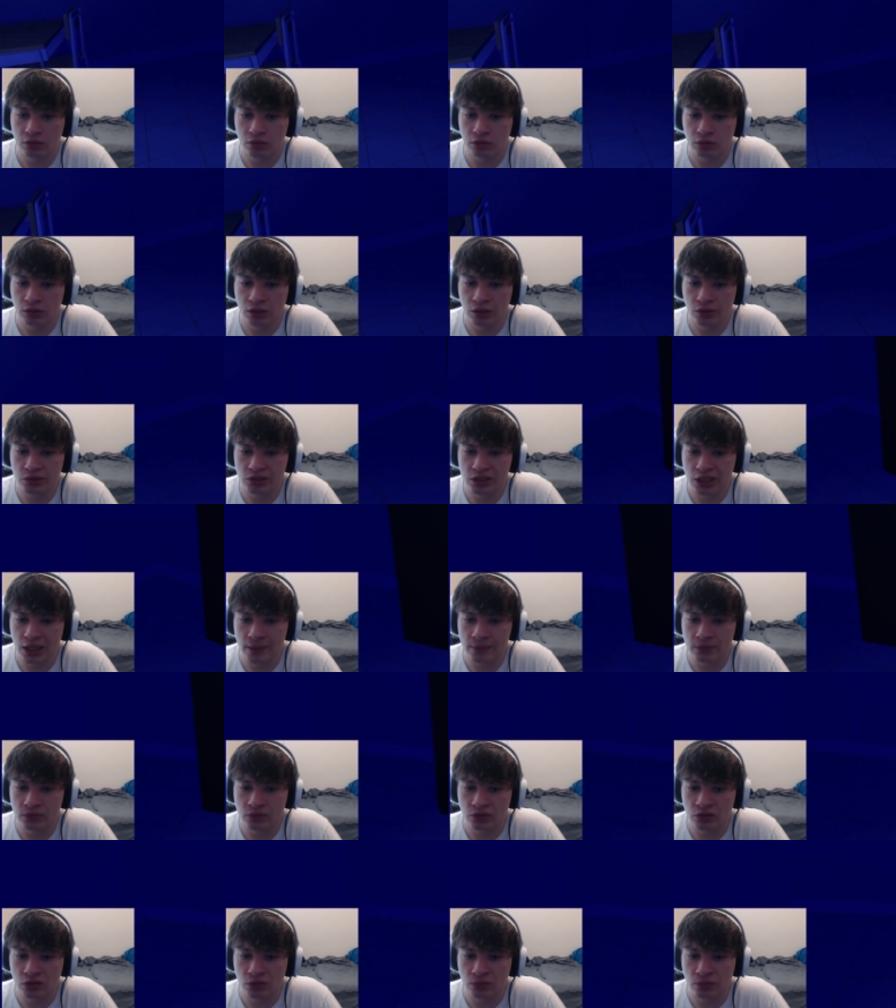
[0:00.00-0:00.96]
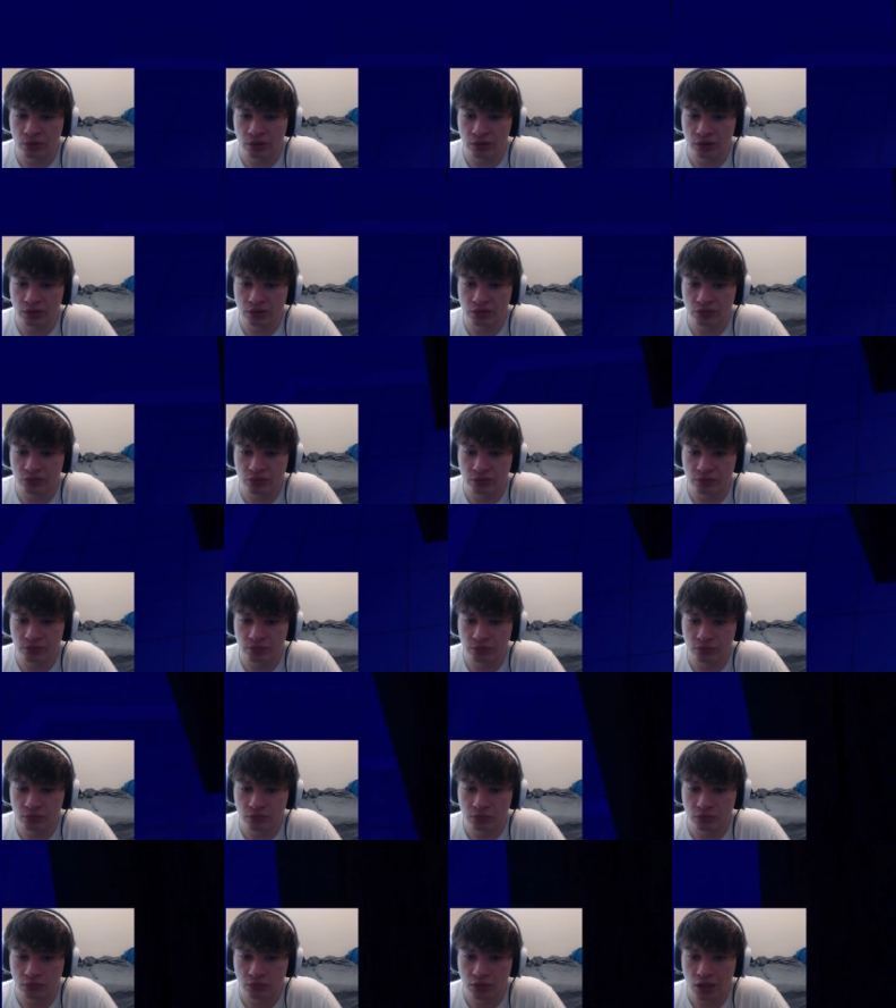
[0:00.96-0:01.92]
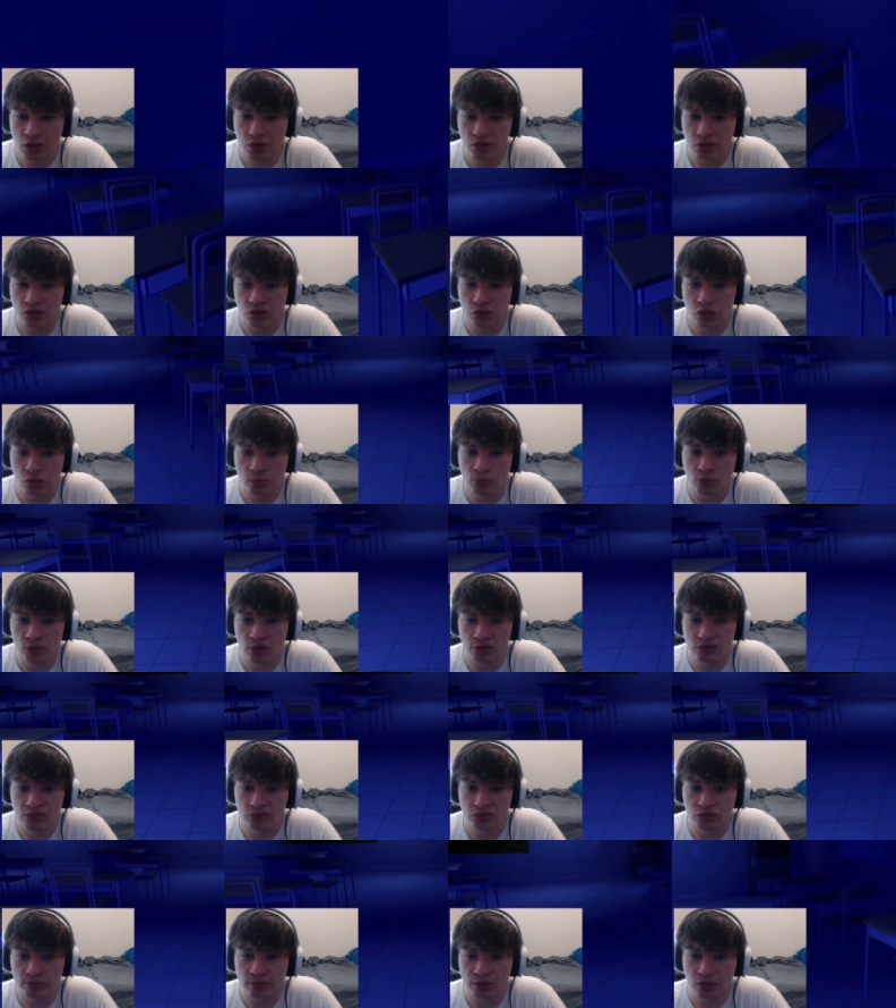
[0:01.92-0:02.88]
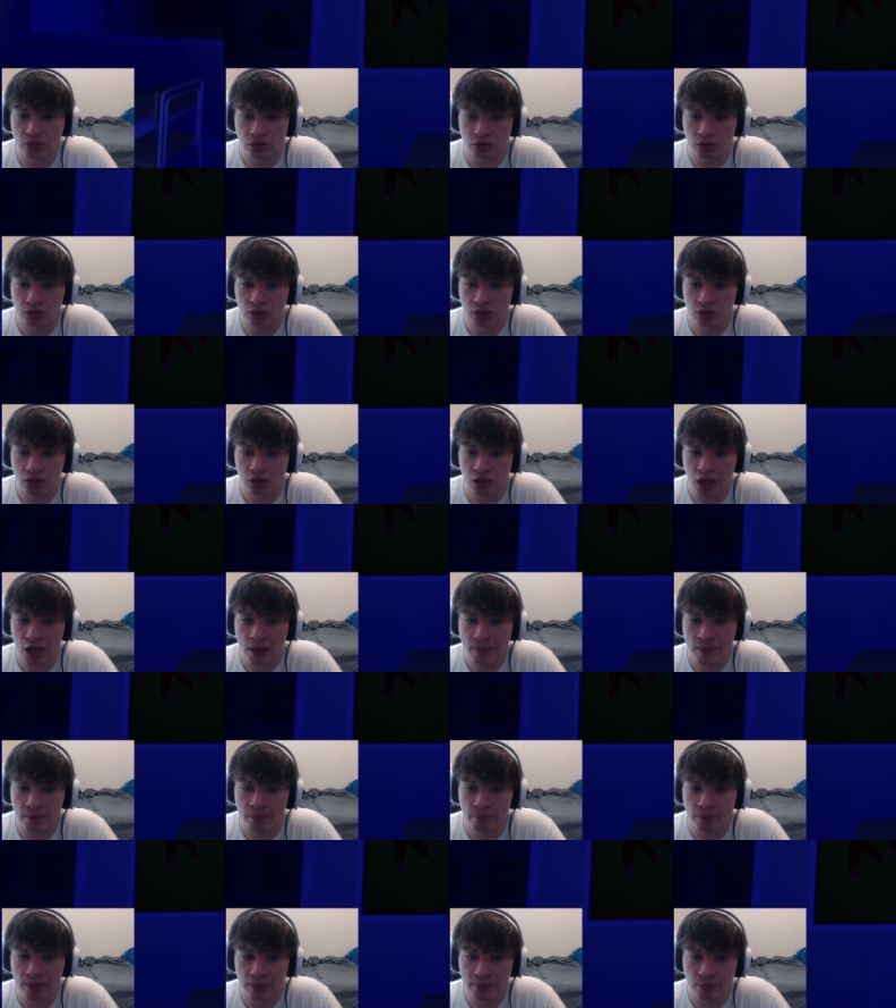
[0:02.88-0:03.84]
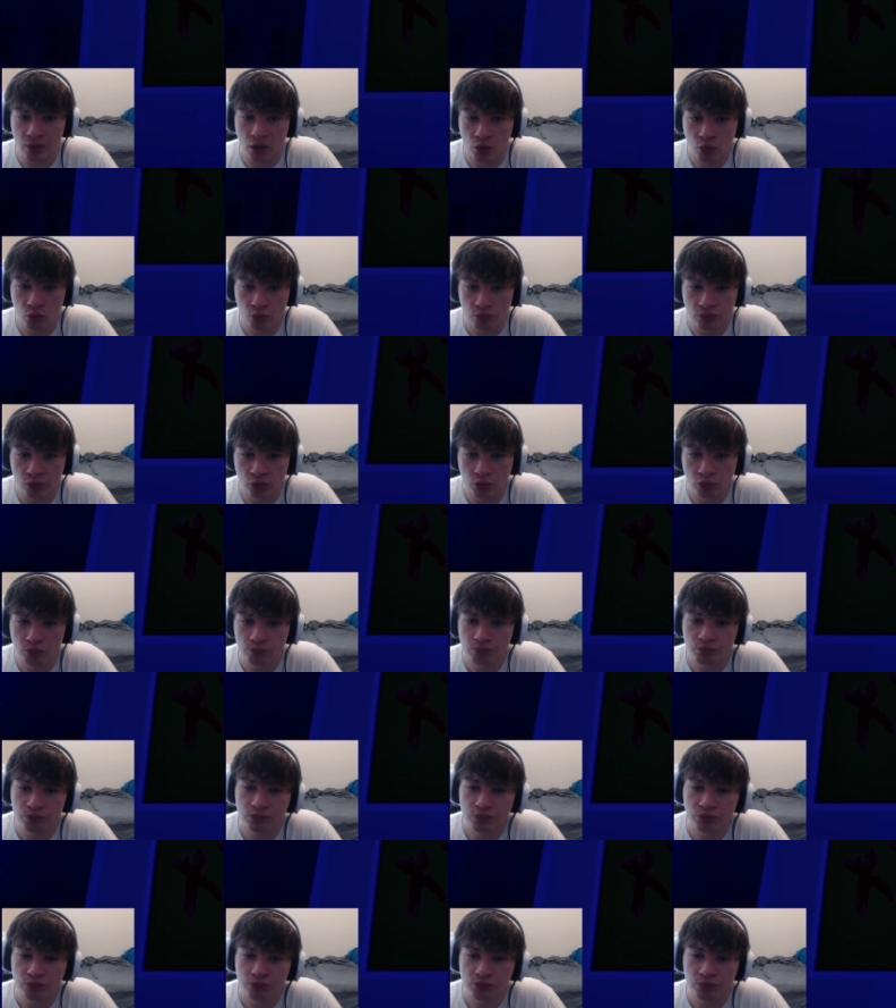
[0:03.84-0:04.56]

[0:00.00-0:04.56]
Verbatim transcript: There's absolutely no point in this room. There is no point in this room at all. I've been bam- oh, no.